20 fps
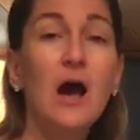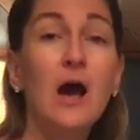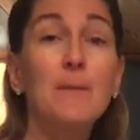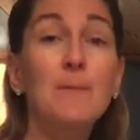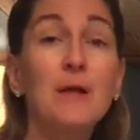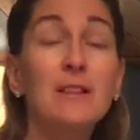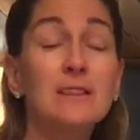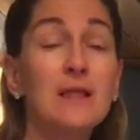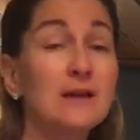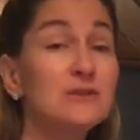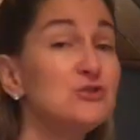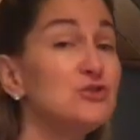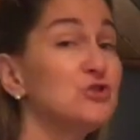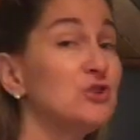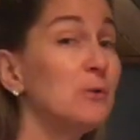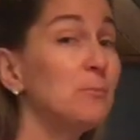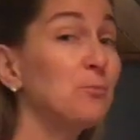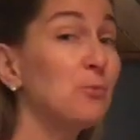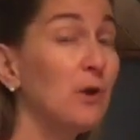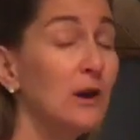Let's
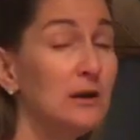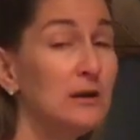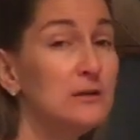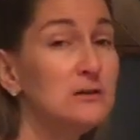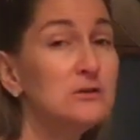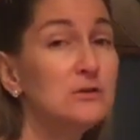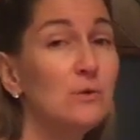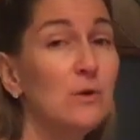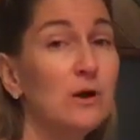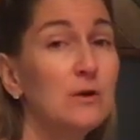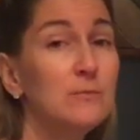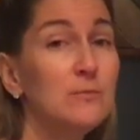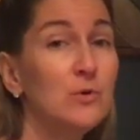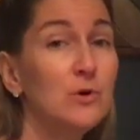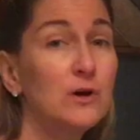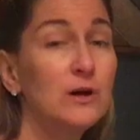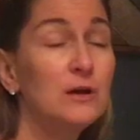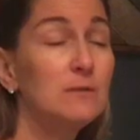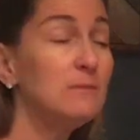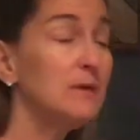jump right into our
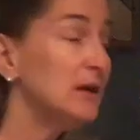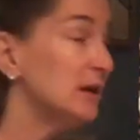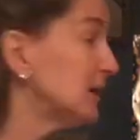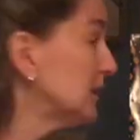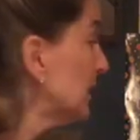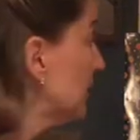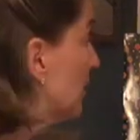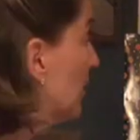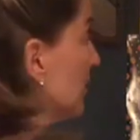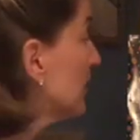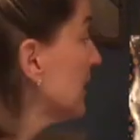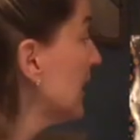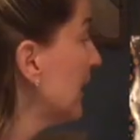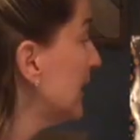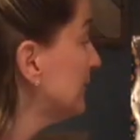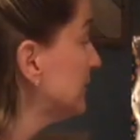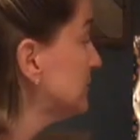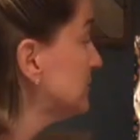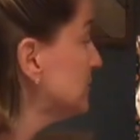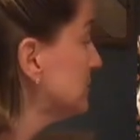morning meeting and our
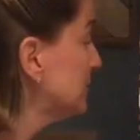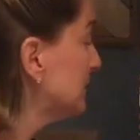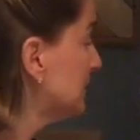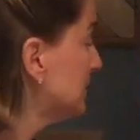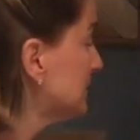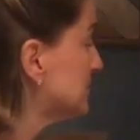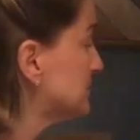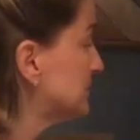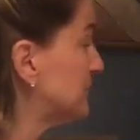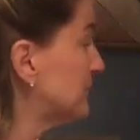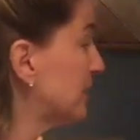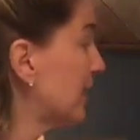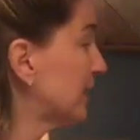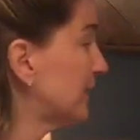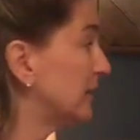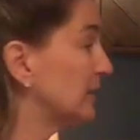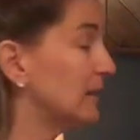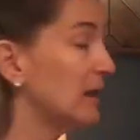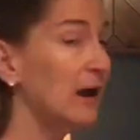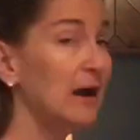calendar because we've got a
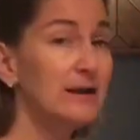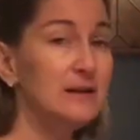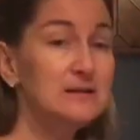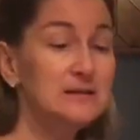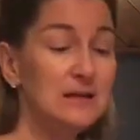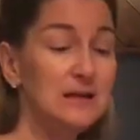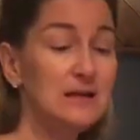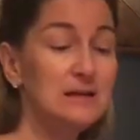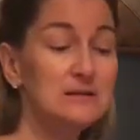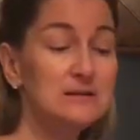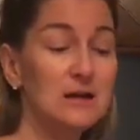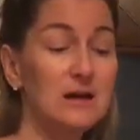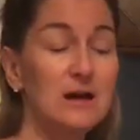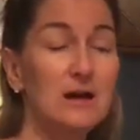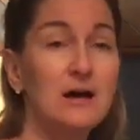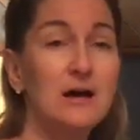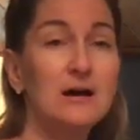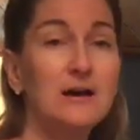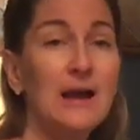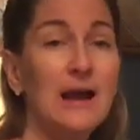lot of days
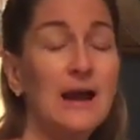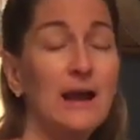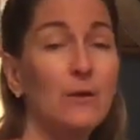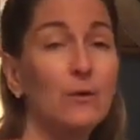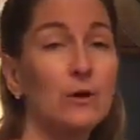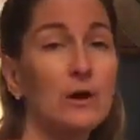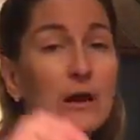on our